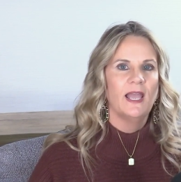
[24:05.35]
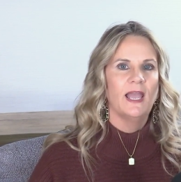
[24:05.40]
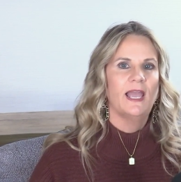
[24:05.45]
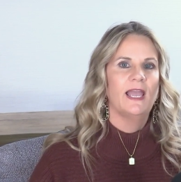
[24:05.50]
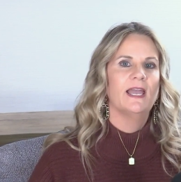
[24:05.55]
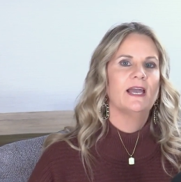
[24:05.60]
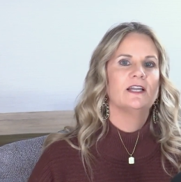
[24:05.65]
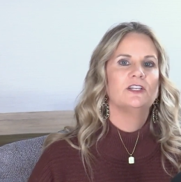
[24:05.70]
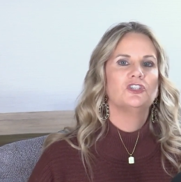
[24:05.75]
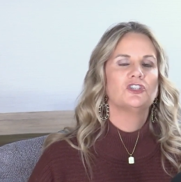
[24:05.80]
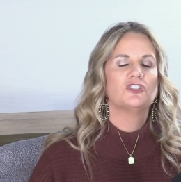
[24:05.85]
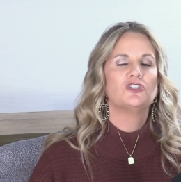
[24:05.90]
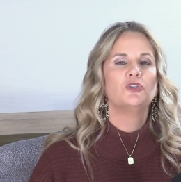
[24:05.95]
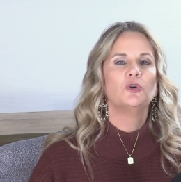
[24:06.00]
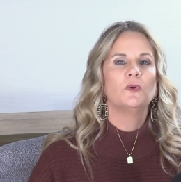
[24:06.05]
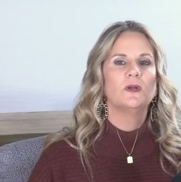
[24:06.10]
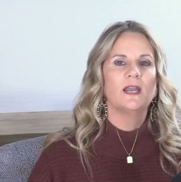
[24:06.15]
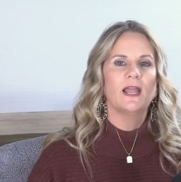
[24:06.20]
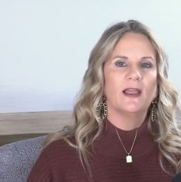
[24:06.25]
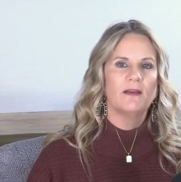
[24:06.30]
and just
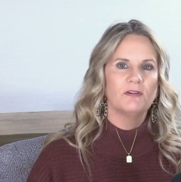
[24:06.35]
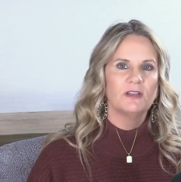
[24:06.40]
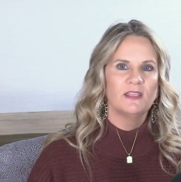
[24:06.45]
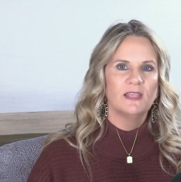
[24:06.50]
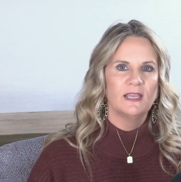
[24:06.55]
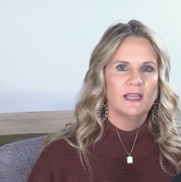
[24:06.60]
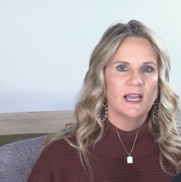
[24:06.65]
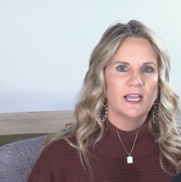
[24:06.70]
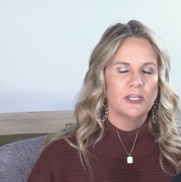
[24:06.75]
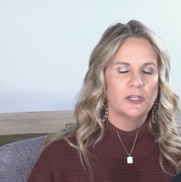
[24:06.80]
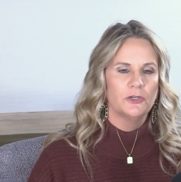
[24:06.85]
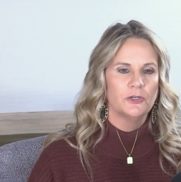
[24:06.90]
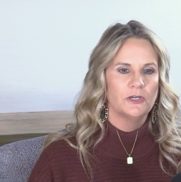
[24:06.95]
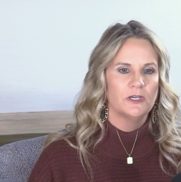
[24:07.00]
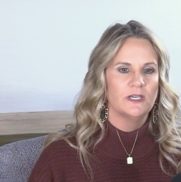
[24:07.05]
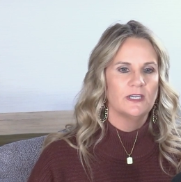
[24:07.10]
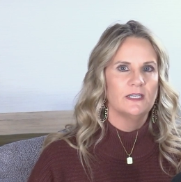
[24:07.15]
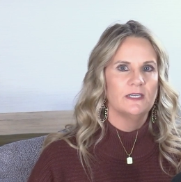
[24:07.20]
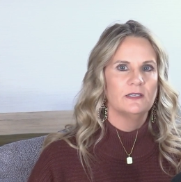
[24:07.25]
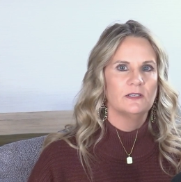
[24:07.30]
doing everything I
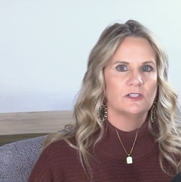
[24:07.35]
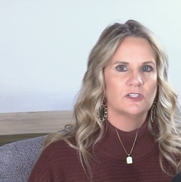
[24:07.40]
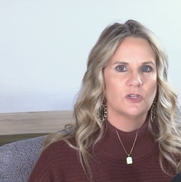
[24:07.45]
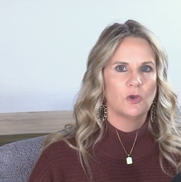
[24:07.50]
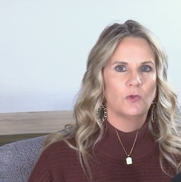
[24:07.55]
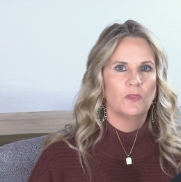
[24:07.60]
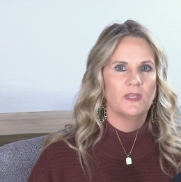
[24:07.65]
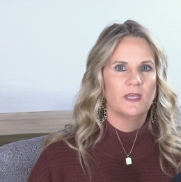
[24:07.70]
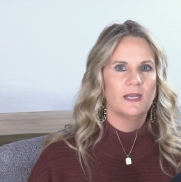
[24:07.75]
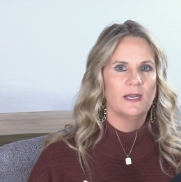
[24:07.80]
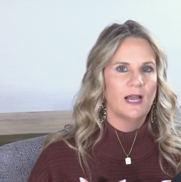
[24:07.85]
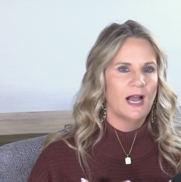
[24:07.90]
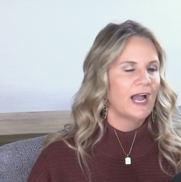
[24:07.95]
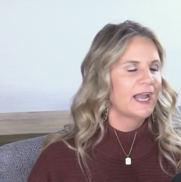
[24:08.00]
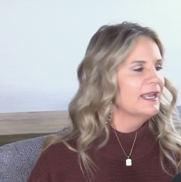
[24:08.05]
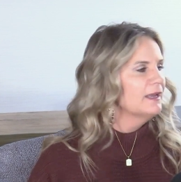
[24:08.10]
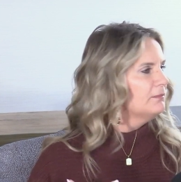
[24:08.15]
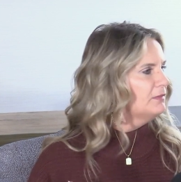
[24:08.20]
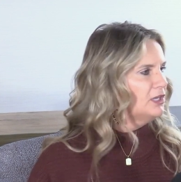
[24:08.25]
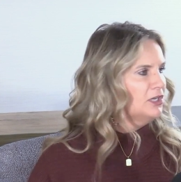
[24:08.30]
could so that I
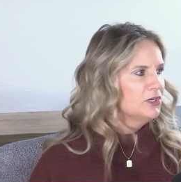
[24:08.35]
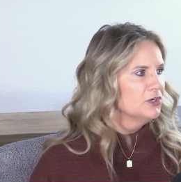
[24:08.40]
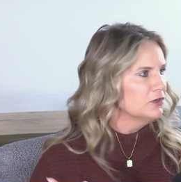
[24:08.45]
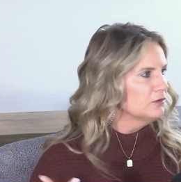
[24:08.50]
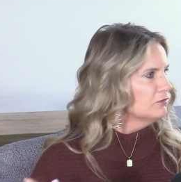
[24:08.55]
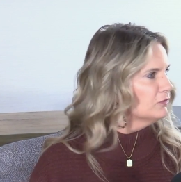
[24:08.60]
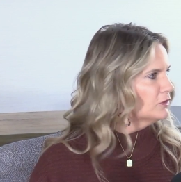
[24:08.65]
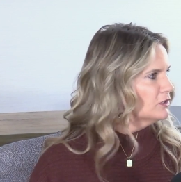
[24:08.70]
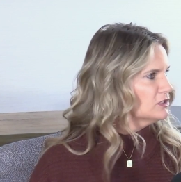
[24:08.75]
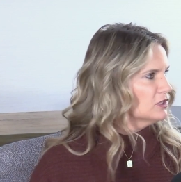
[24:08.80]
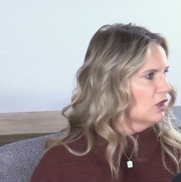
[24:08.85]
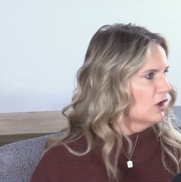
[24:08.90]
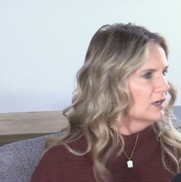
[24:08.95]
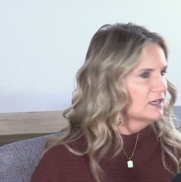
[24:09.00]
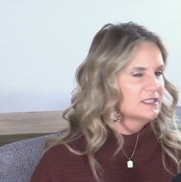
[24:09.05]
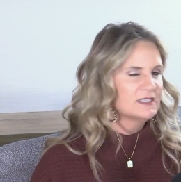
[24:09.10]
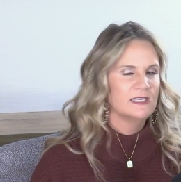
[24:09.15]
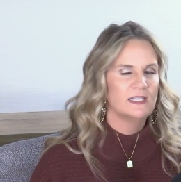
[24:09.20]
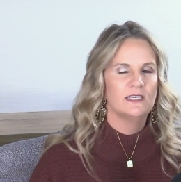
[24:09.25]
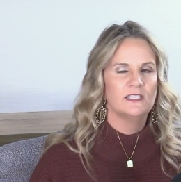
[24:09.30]
am here for as
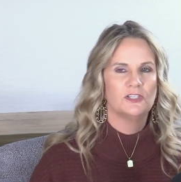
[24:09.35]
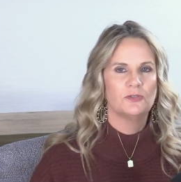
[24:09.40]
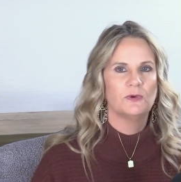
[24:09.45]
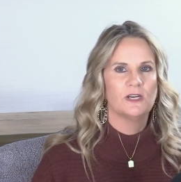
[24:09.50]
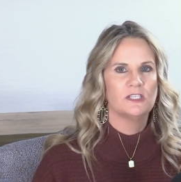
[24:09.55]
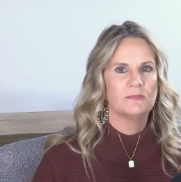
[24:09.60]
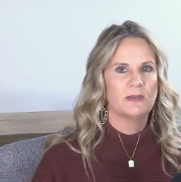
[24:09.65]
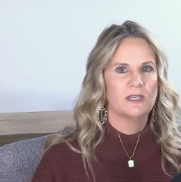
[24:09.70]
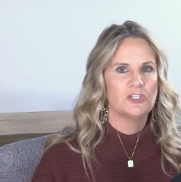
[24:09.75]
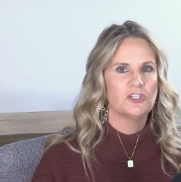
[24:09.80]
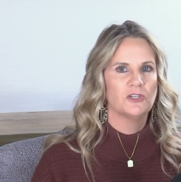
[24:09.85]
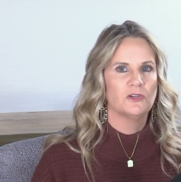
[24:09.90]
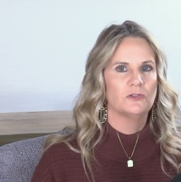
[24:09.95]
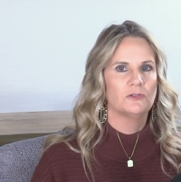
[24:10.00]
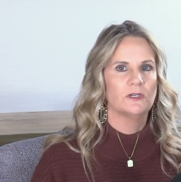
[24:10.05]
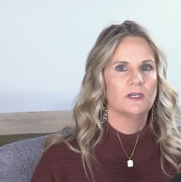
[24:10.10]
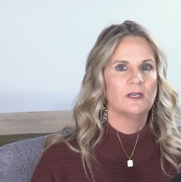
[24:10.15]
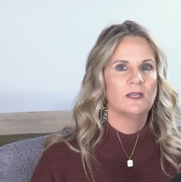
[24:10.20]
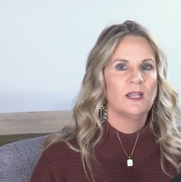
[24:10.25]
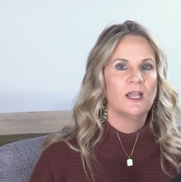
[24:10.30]
long as needed to raise my
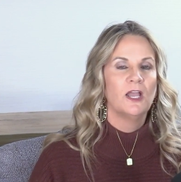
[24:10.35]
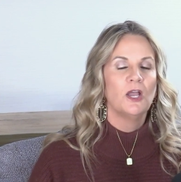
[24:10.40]
children.